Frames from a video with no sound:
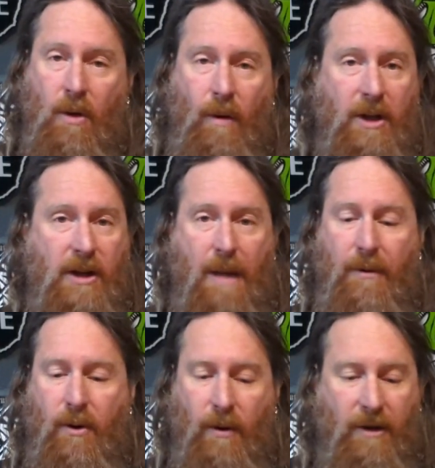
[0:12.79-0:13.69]

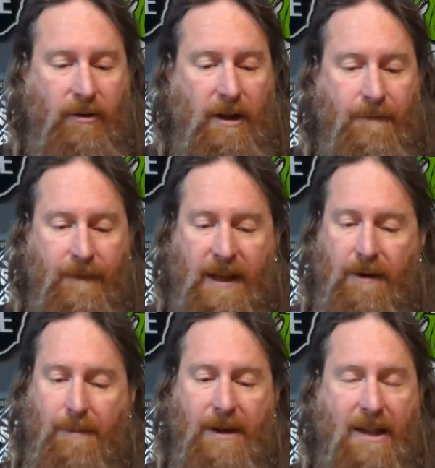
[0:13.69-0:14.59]
Whitechapel crushed it. They
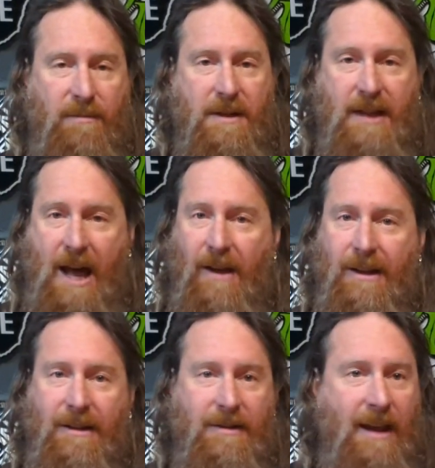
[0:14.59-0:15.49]
were up against Metallica
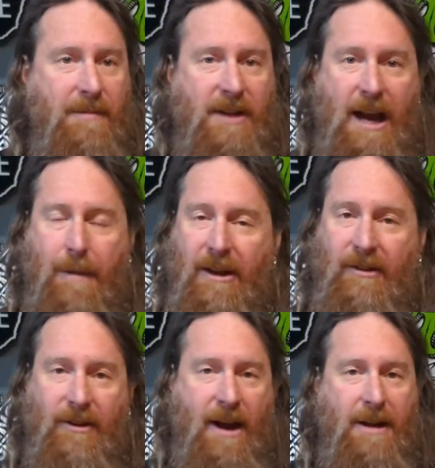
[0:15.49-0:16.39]
at the same time, and they
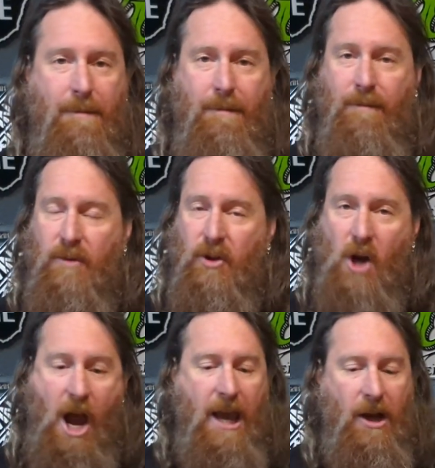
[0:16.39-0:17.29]
still had a
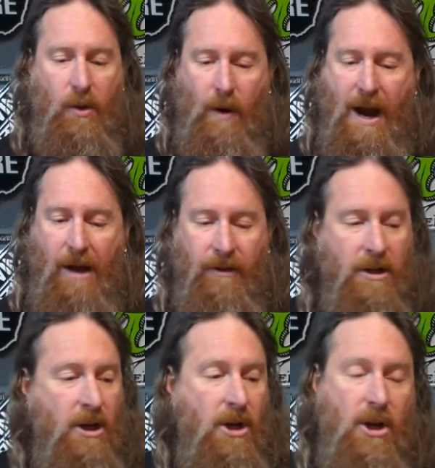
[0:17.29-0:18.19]
giant crowd.
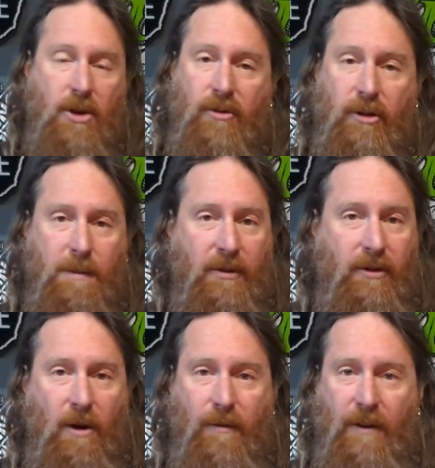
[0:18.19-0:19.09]
Super
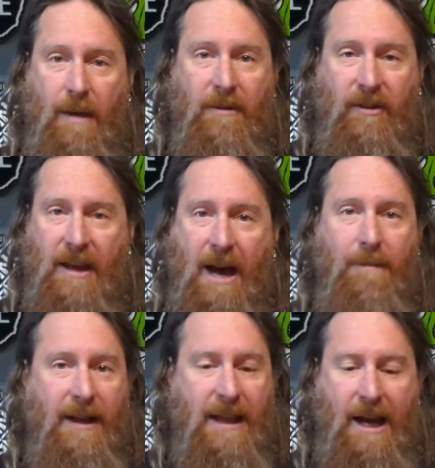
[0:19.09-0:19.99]
stoked for them to see how
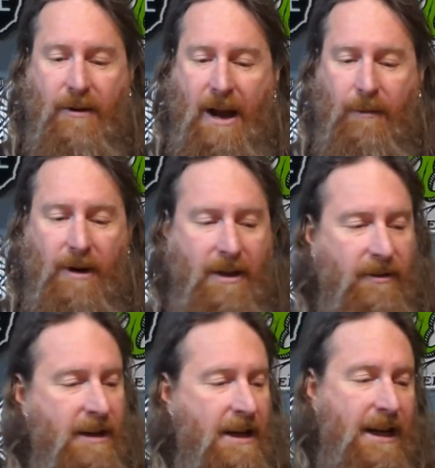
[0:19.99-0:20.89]
big that crowd
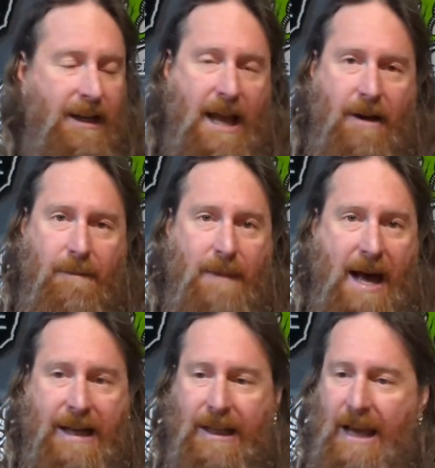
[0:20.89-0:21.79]
was. Now I'm
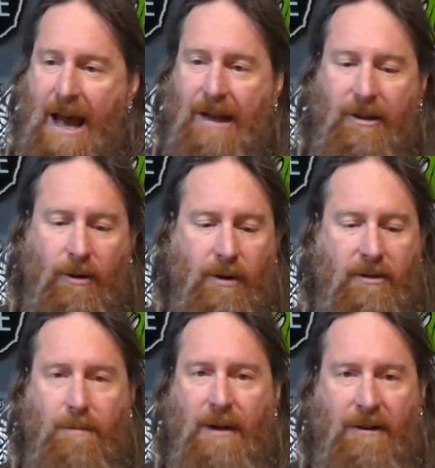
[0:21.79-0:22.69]
back in the attic doing
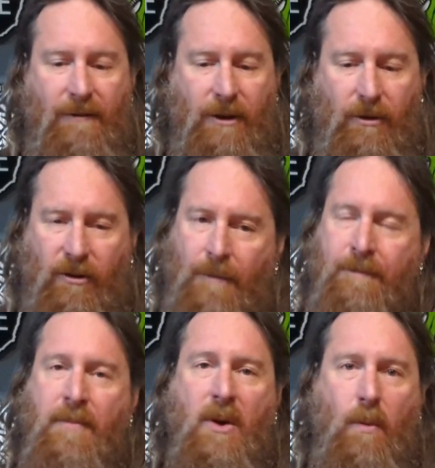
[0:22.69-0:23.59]
some beer reviews.
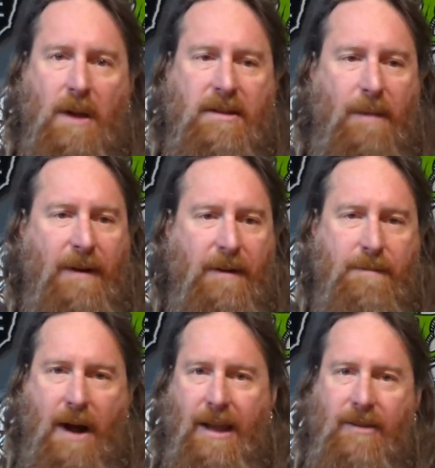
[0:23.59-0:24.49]
What's up,
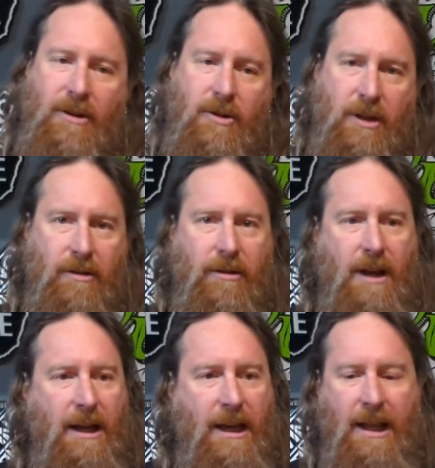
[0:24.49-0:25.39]
everybody? It's Ginger
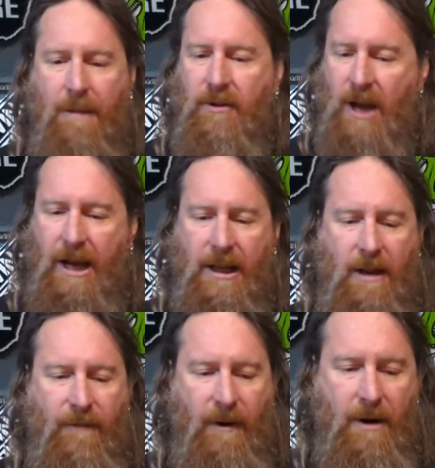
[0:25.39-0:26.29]
Yeti, and I'm checking
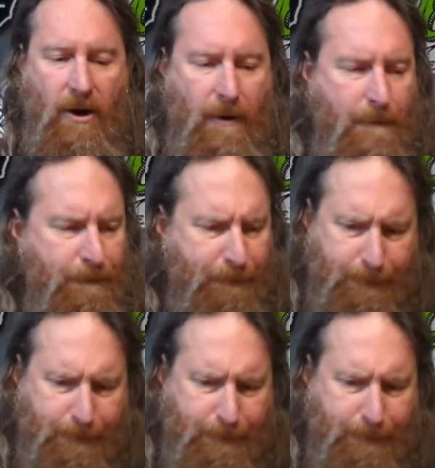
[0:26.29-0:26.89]
in from home.